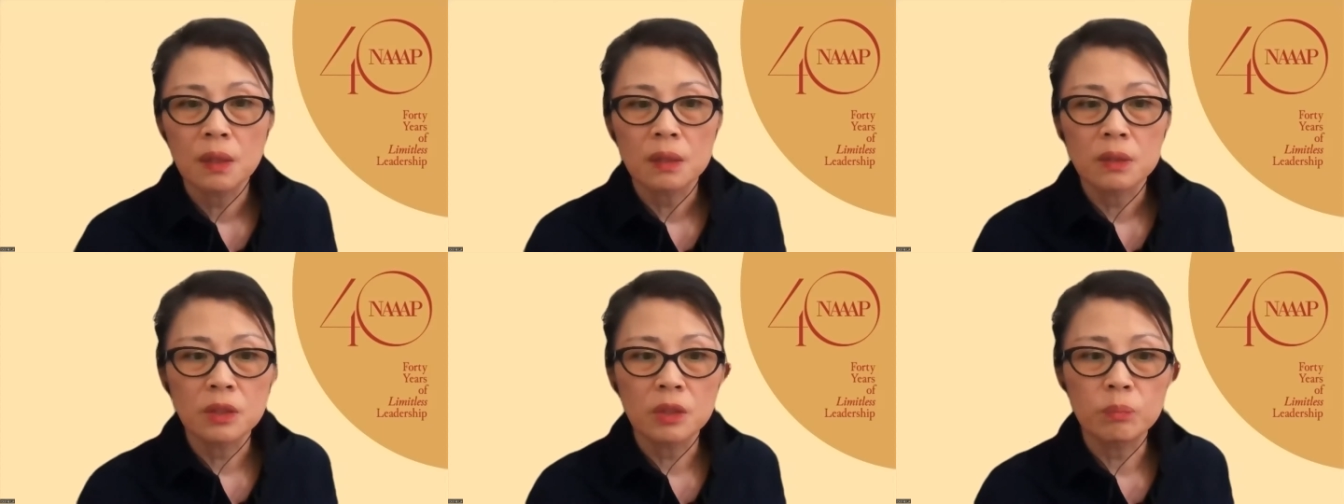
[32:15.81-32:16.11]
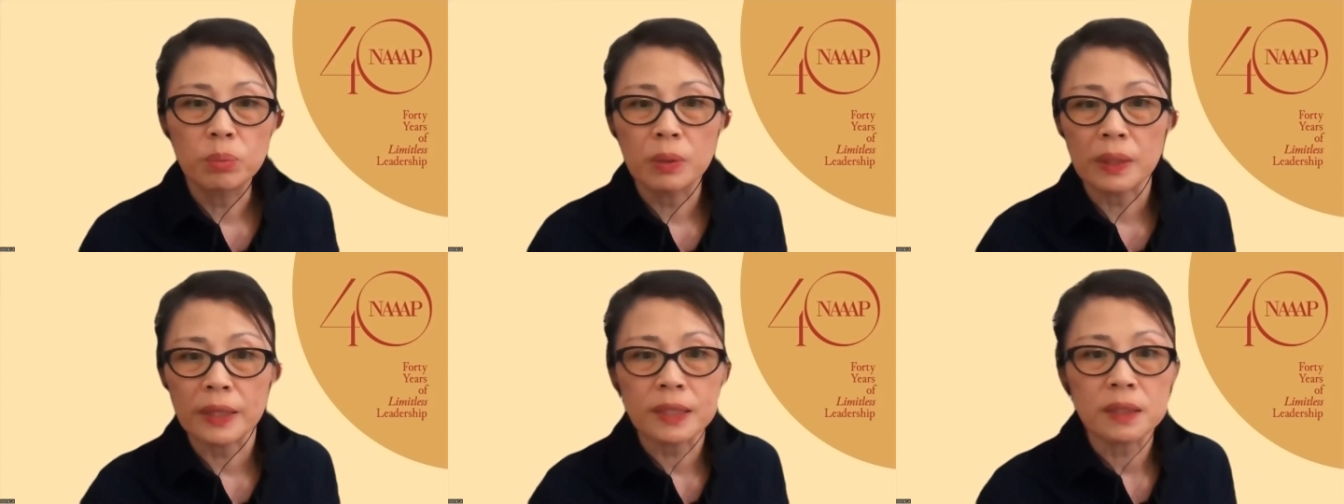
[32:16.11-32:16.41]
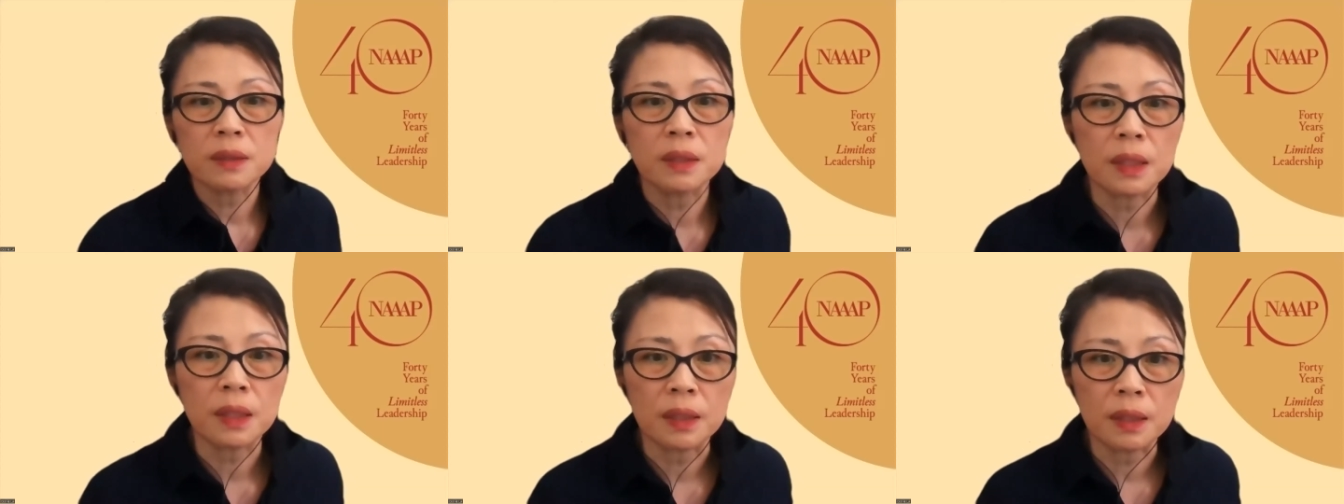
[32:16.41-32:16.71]

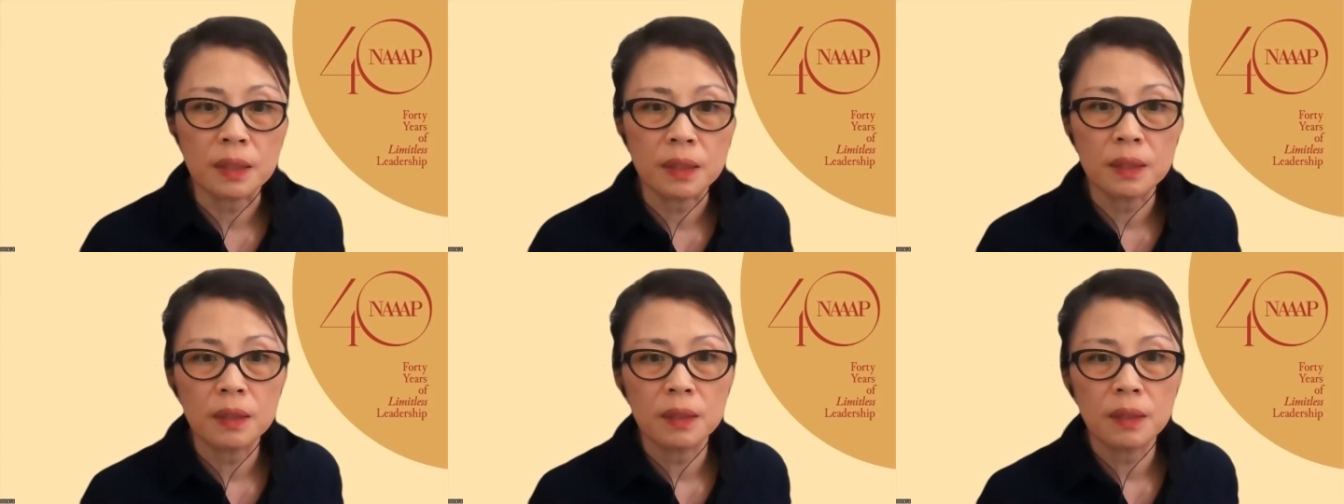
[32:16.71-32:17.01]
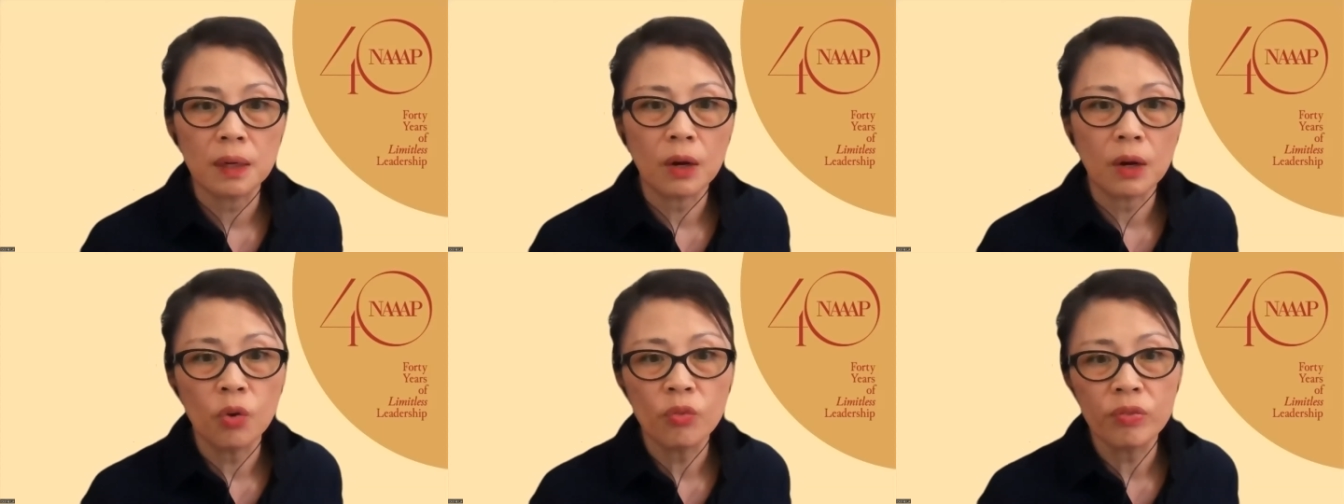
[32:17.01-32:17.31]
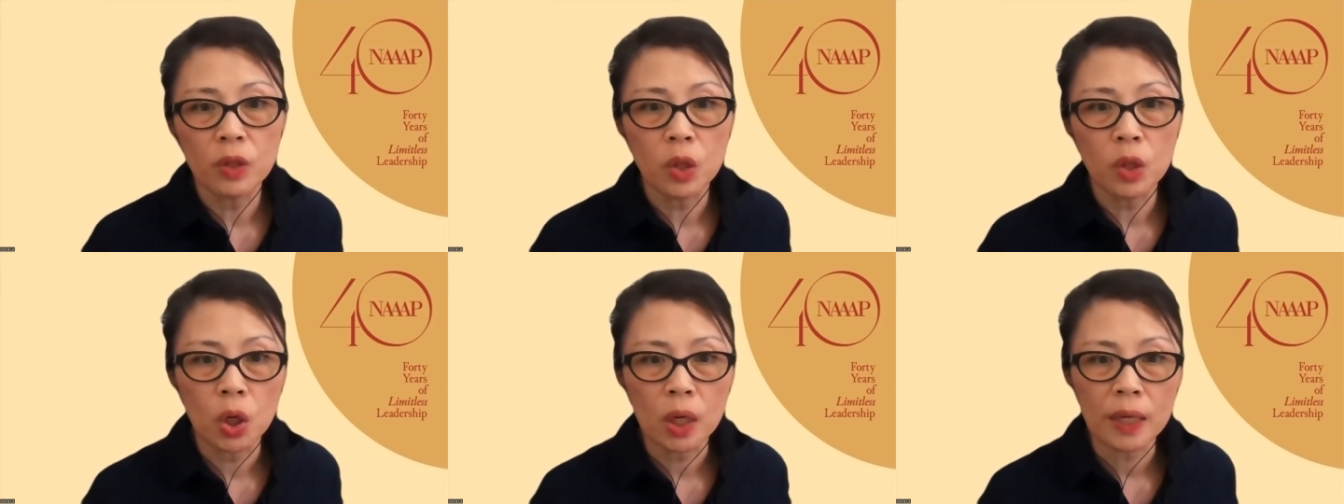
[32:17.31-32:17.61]
blatantly
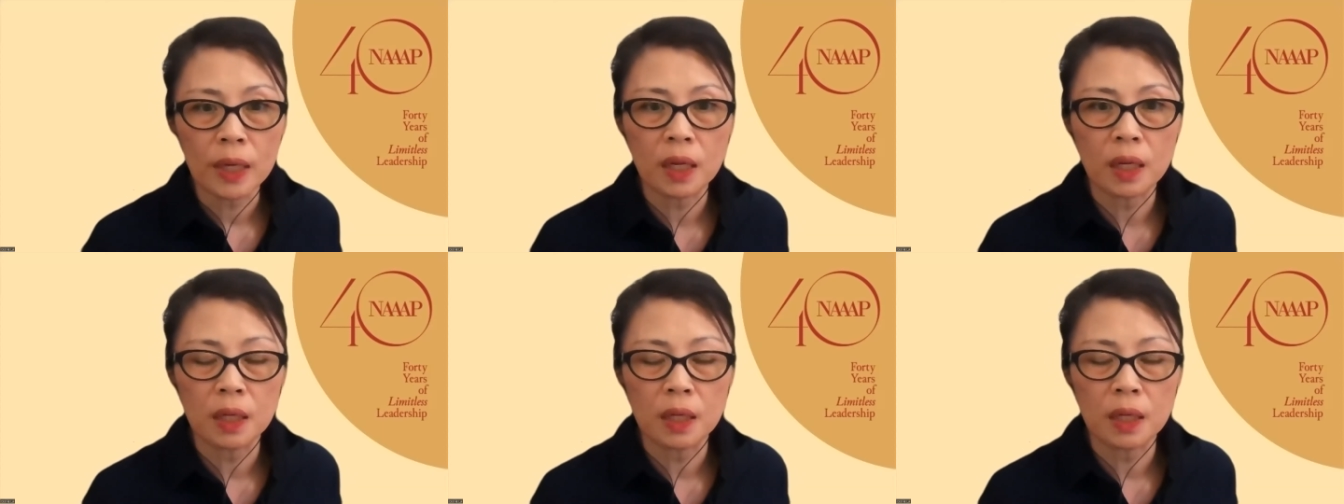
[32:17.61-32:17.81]
overlook